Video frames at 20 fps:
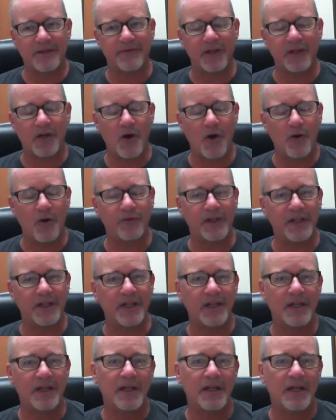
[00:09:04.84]
of the COVID
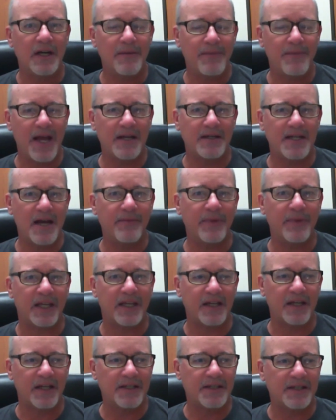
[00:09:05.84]
pandemic
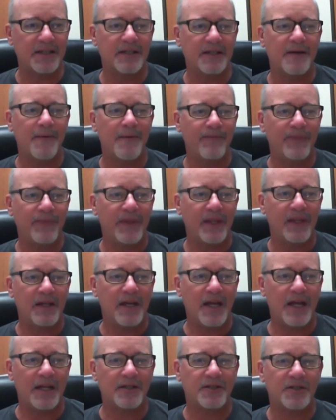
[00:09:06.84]
is.
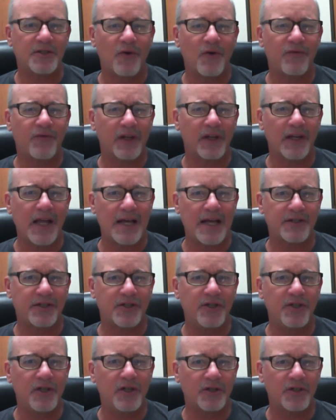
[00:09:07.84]
And so for the last
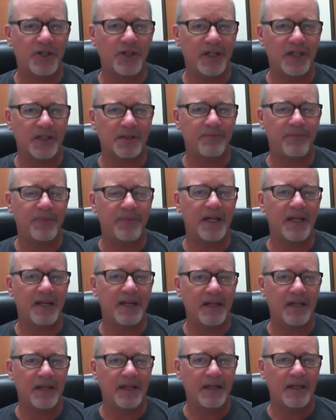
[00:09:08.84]
year, she has
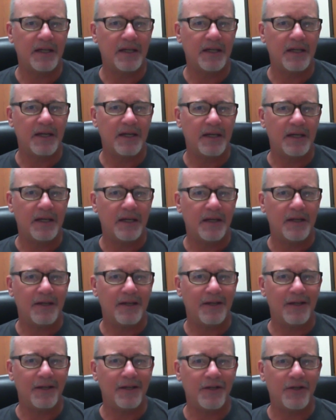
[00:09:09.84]
been
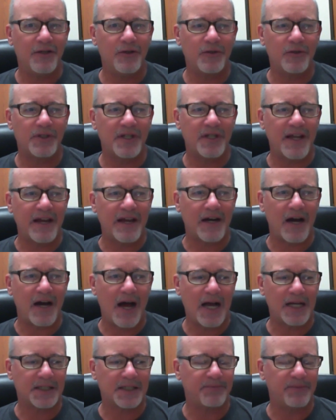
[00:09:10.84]
in Houston at a
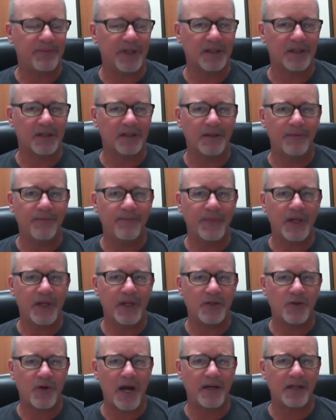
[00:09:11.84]
hospital
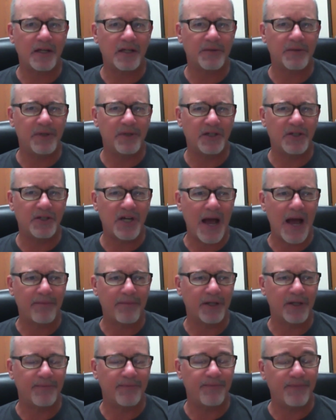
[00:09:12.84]
training to be a
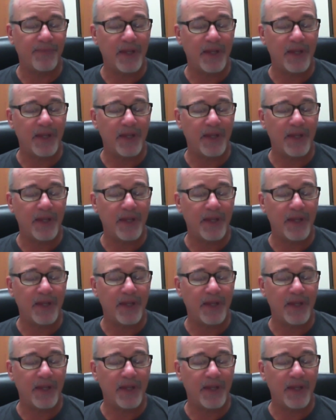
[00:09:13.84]
chaplain.